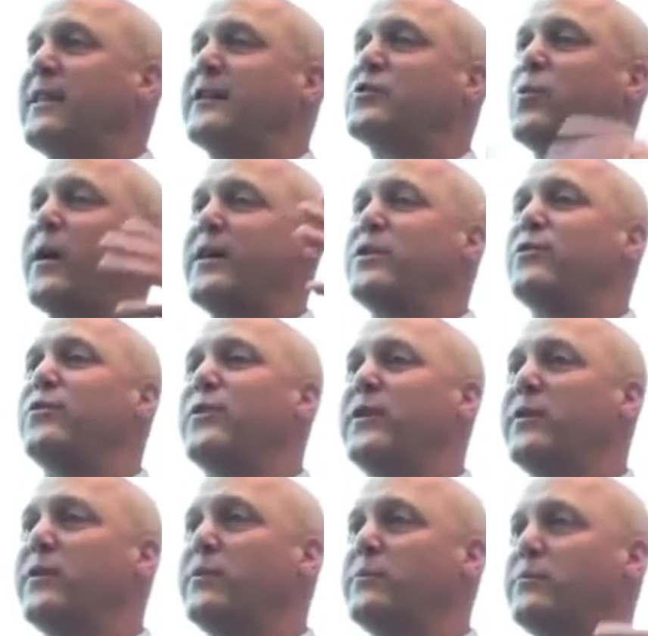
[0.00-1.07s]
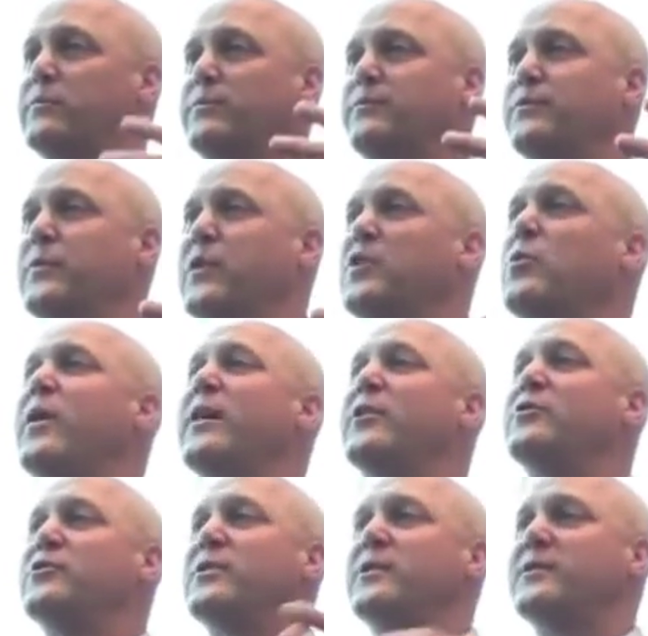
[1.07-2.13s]
and that's why you feel the new
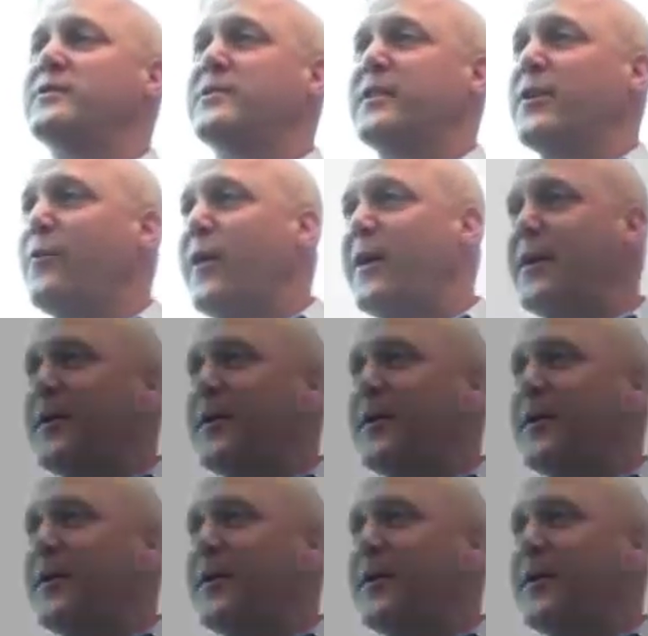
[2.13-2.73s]
energy in the city right